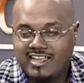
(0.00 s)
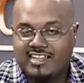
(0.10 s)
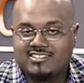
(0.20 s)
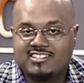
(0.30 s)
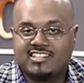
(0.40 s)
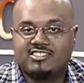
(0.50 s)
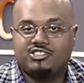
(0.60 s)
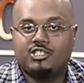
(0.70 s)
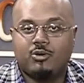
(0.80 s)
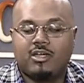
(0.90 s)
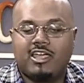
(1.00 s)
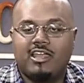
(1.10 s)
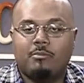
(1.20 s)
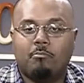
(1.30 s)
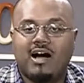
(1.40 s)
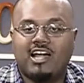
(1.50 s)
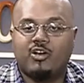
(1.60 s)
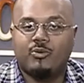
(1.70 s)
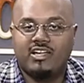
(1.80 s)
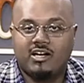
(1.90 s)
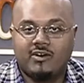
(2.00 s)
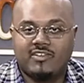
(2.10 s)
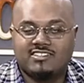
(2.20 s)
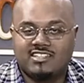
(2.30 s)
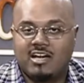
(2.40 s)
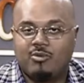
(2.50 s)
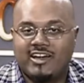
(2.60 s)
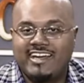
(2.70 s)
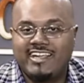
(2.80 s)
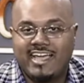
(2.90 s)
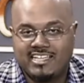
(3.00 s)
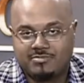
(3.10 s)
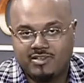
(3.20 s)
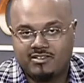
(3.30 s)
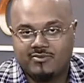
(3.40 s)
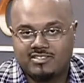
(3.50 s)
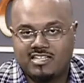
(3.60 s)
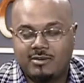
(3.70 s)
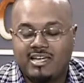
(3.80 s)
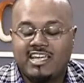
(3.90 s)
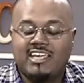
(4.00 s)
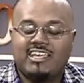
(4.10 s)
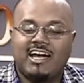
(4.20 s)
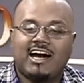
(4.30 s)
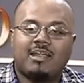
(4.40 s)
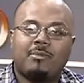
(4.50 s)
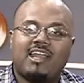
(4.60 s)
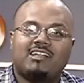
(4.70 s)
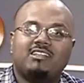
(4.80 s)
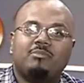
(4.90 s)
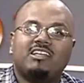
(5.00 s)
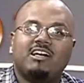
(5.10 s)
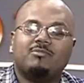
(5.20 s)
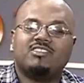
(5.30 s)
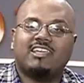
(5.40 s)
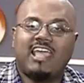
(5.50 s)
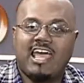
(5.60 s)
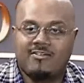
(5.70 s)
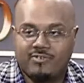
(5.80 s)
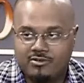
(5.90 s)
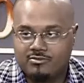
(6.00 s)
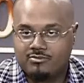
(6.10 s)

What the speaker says: and says a joke in mockery of Islam or any aspect of Islam, he automatically becomes a kafir.